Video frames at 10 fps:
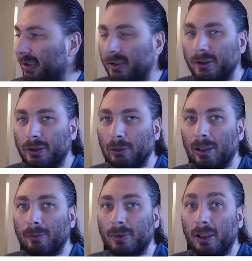to show
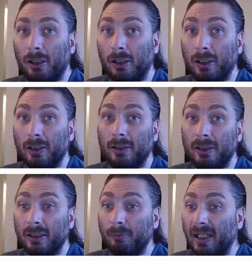up on
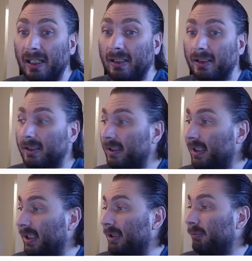the main
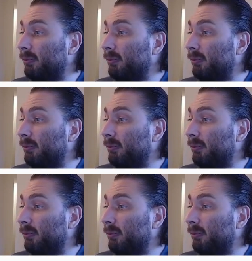game.